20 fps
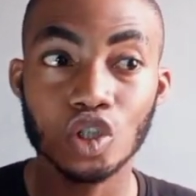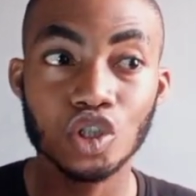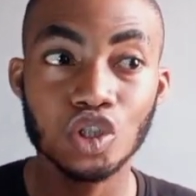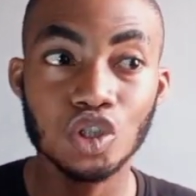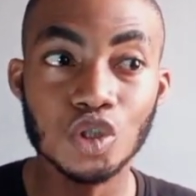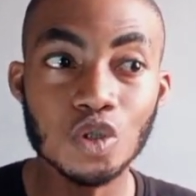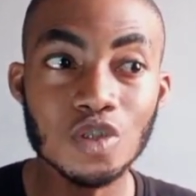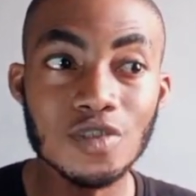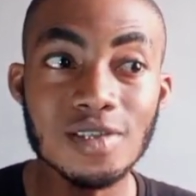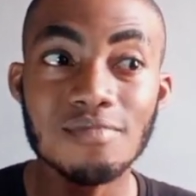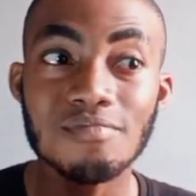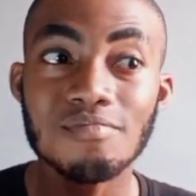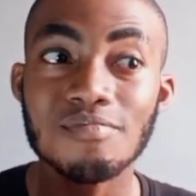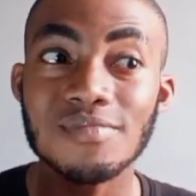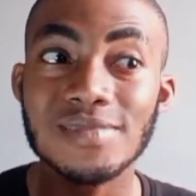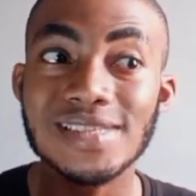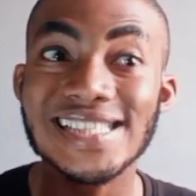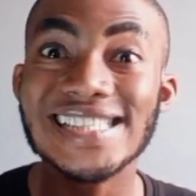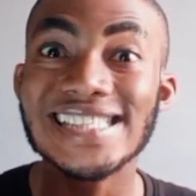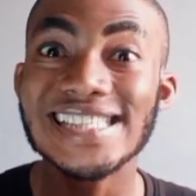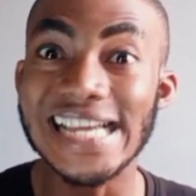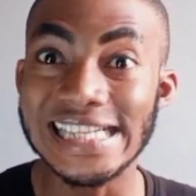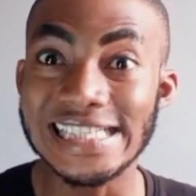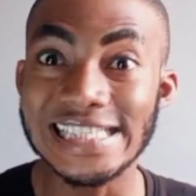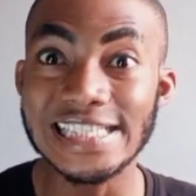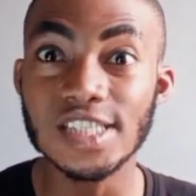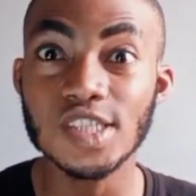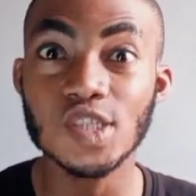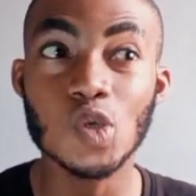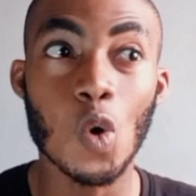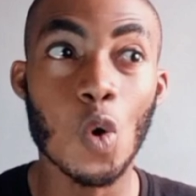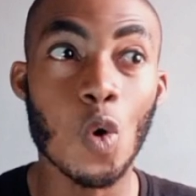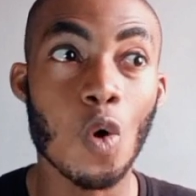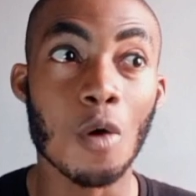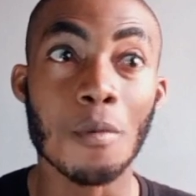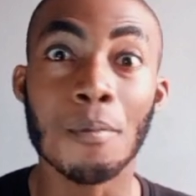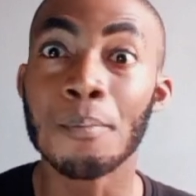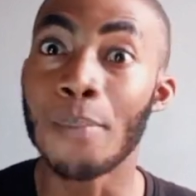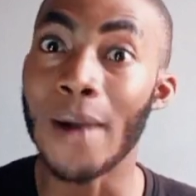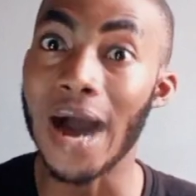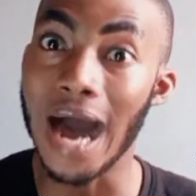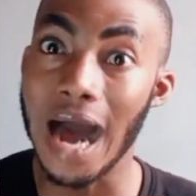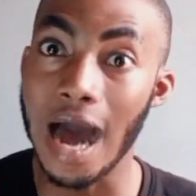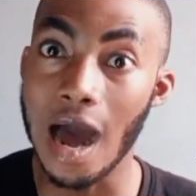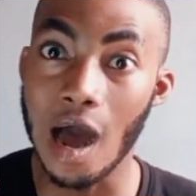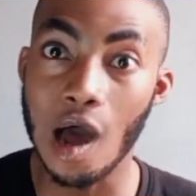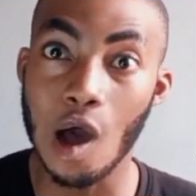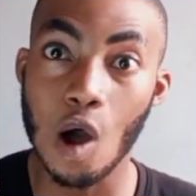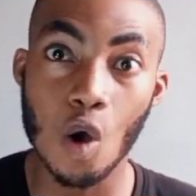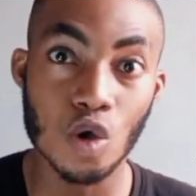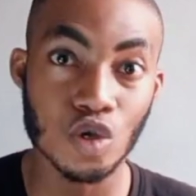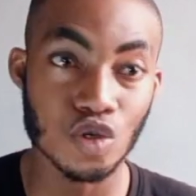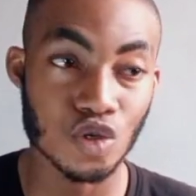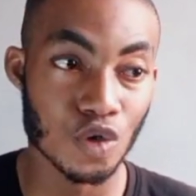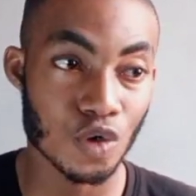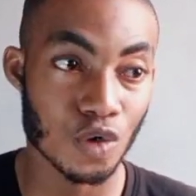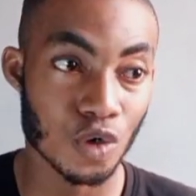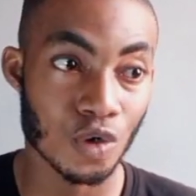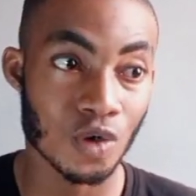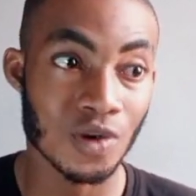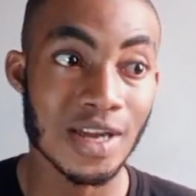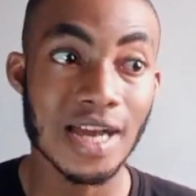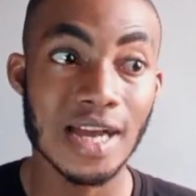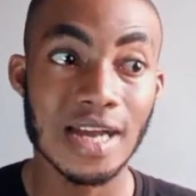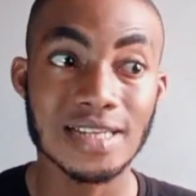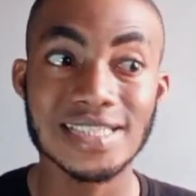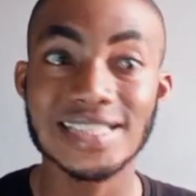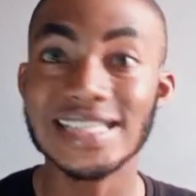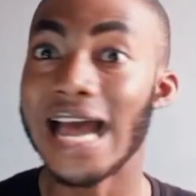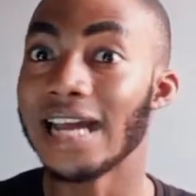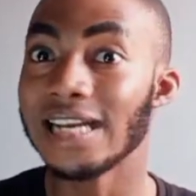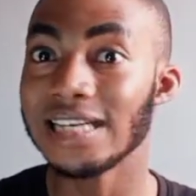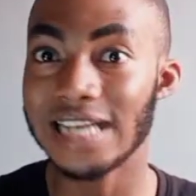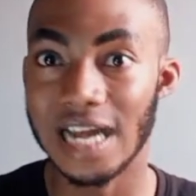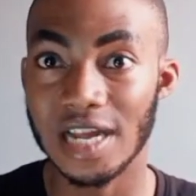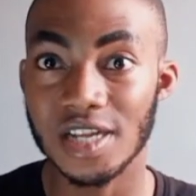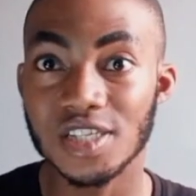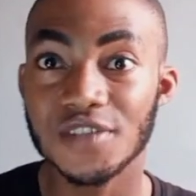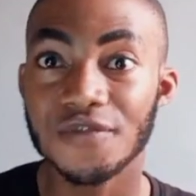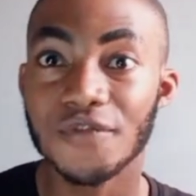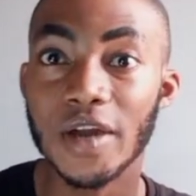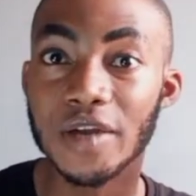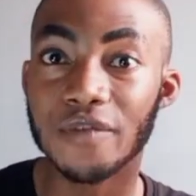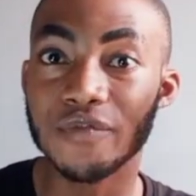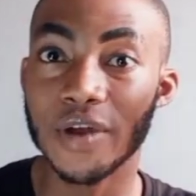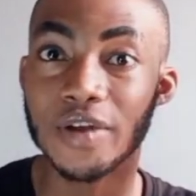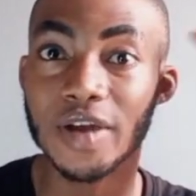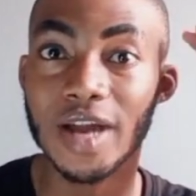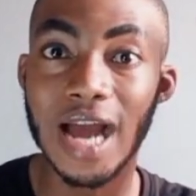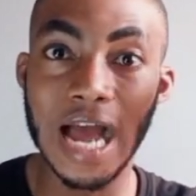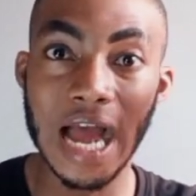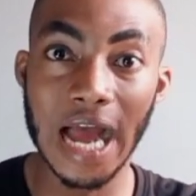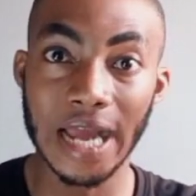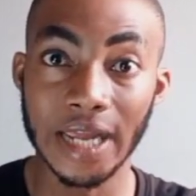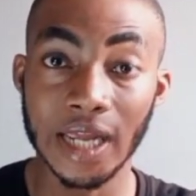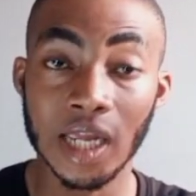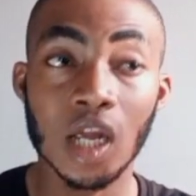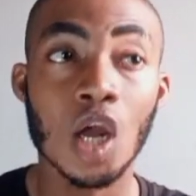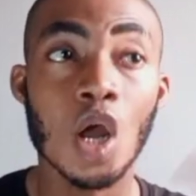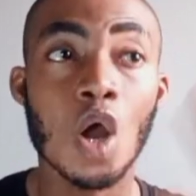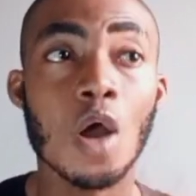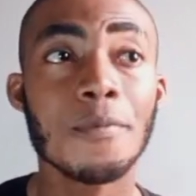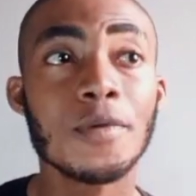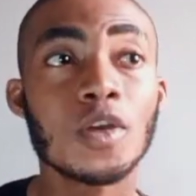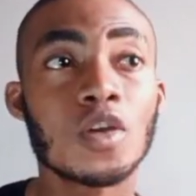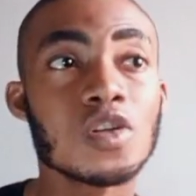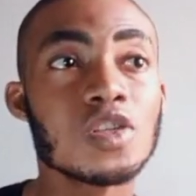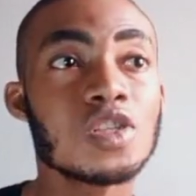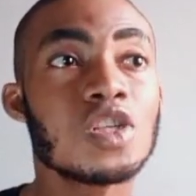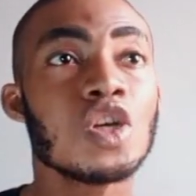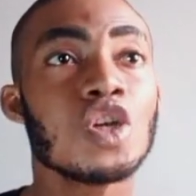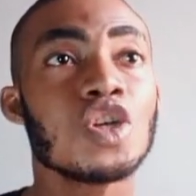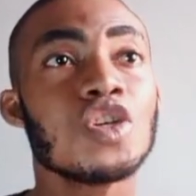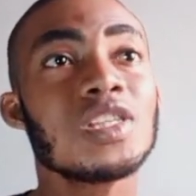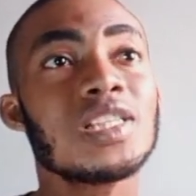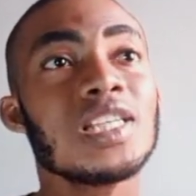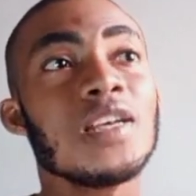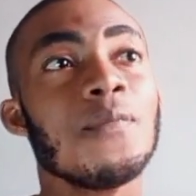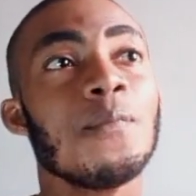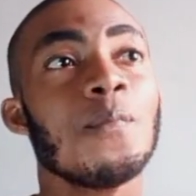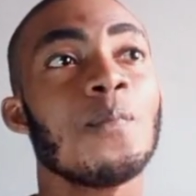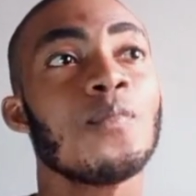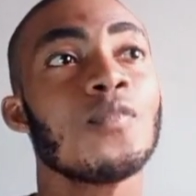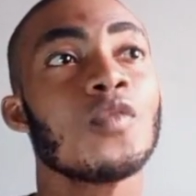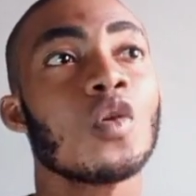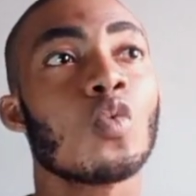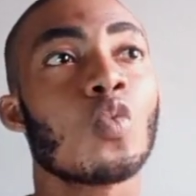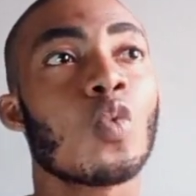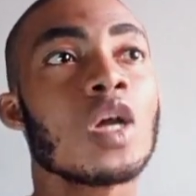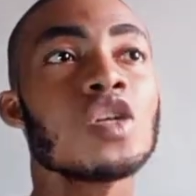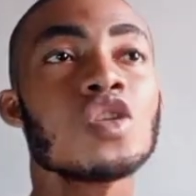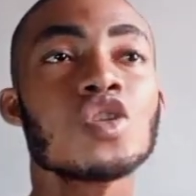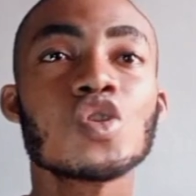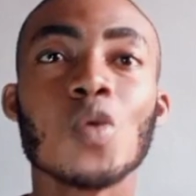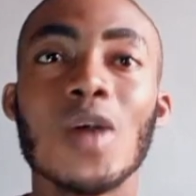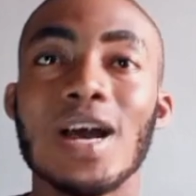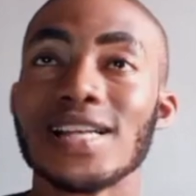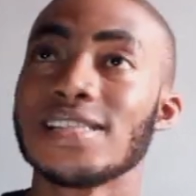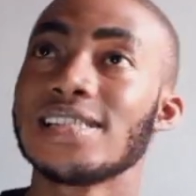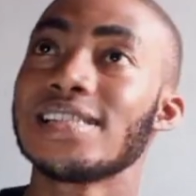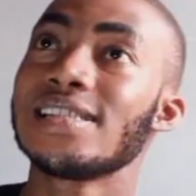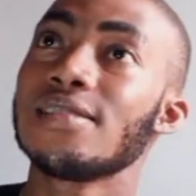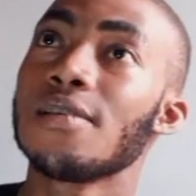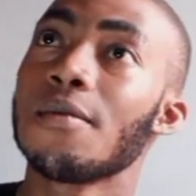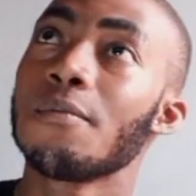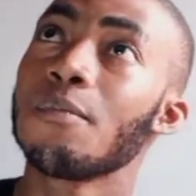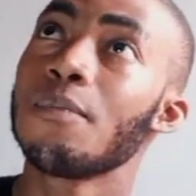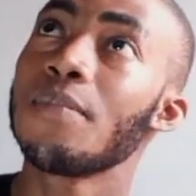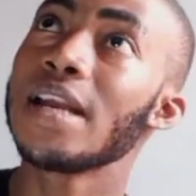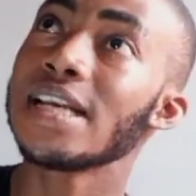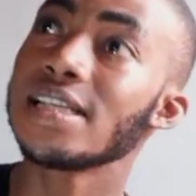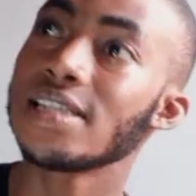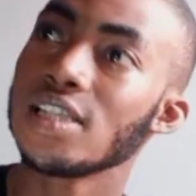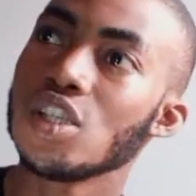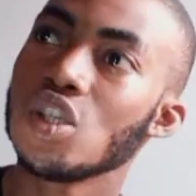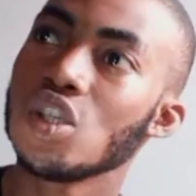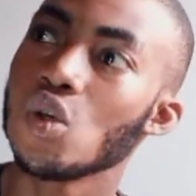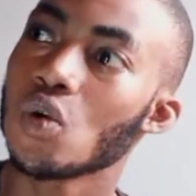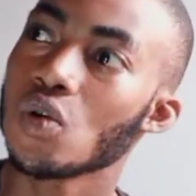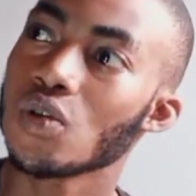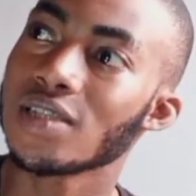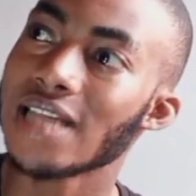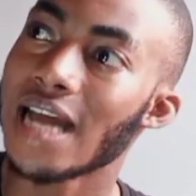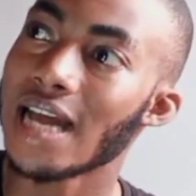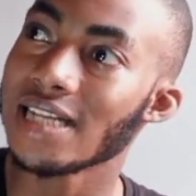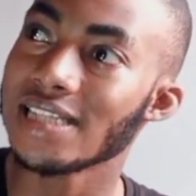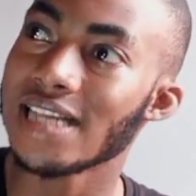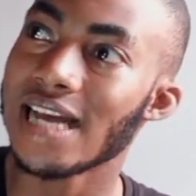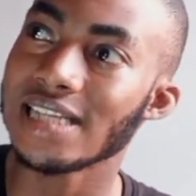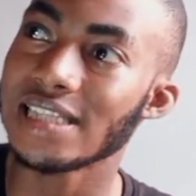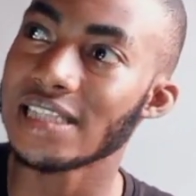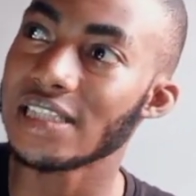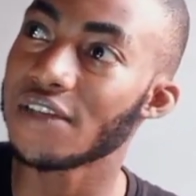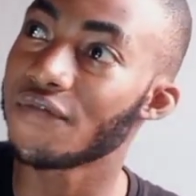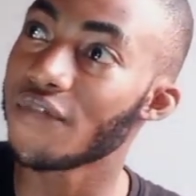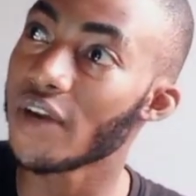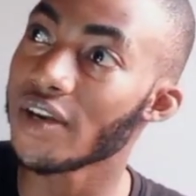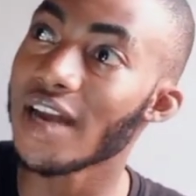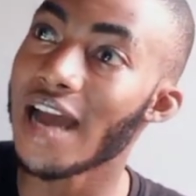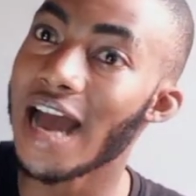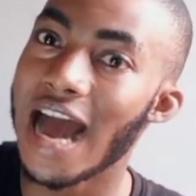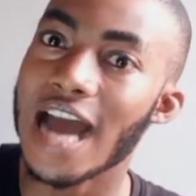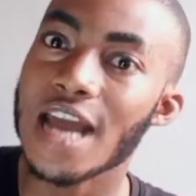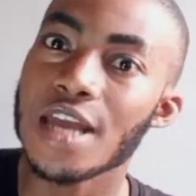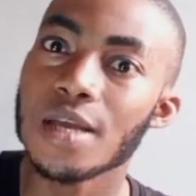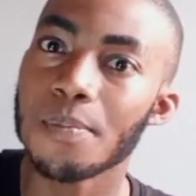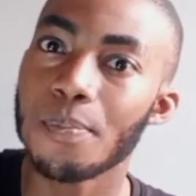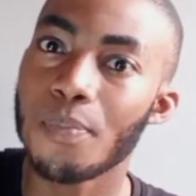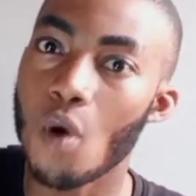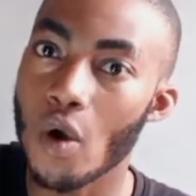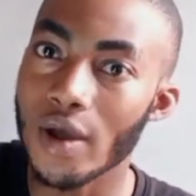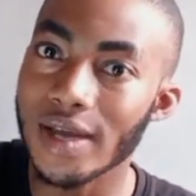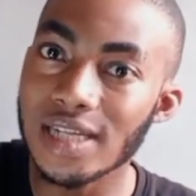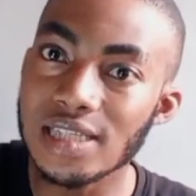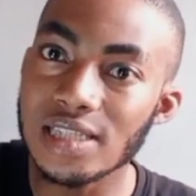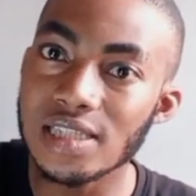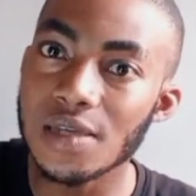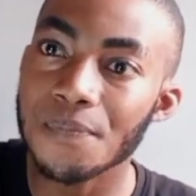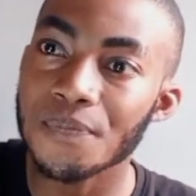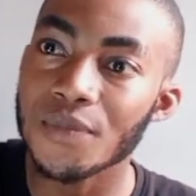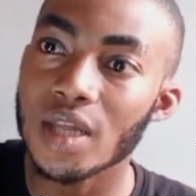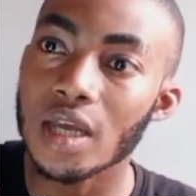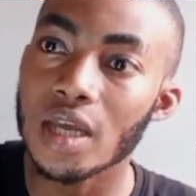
you setting your bar or your standards very, very high. Because you see, once you are placing your standards in a very high point,